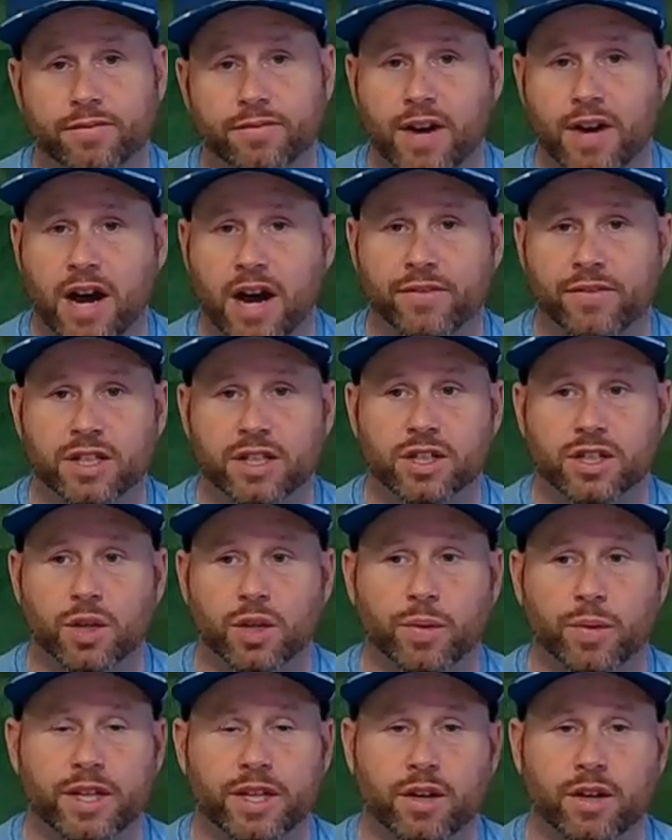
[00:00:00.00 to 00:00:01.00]
Obviously, we
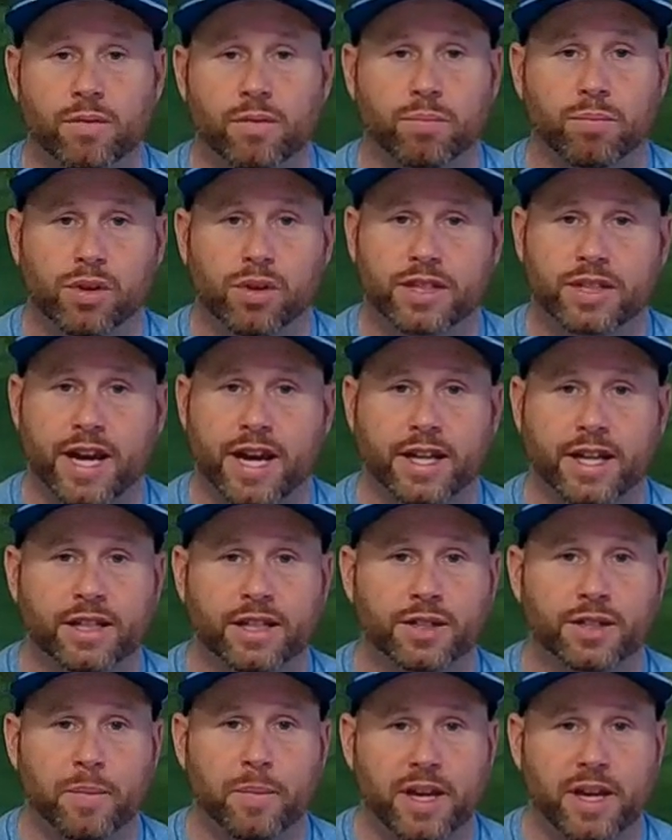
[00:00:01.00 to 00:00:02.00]
know Brooks heading into
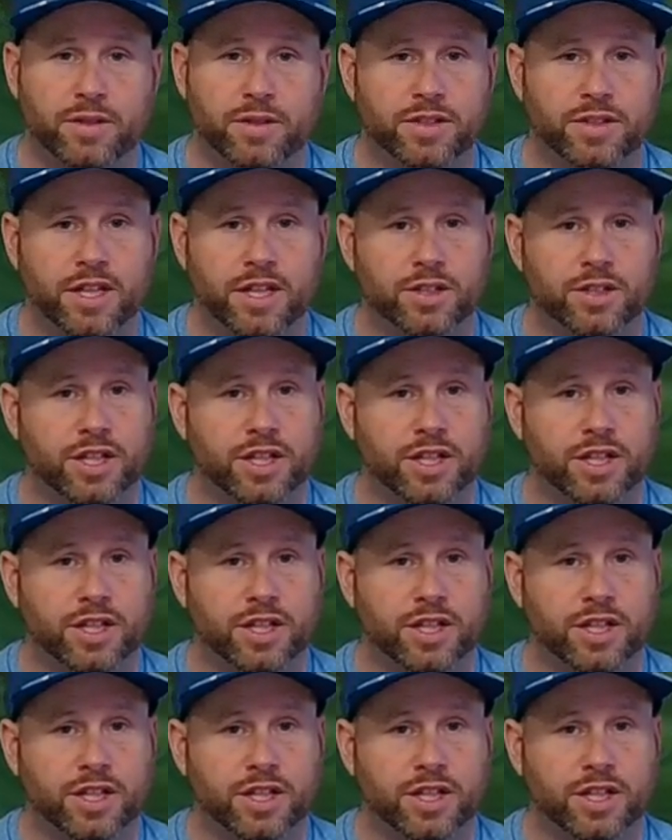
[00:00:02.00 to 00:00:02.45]
major season.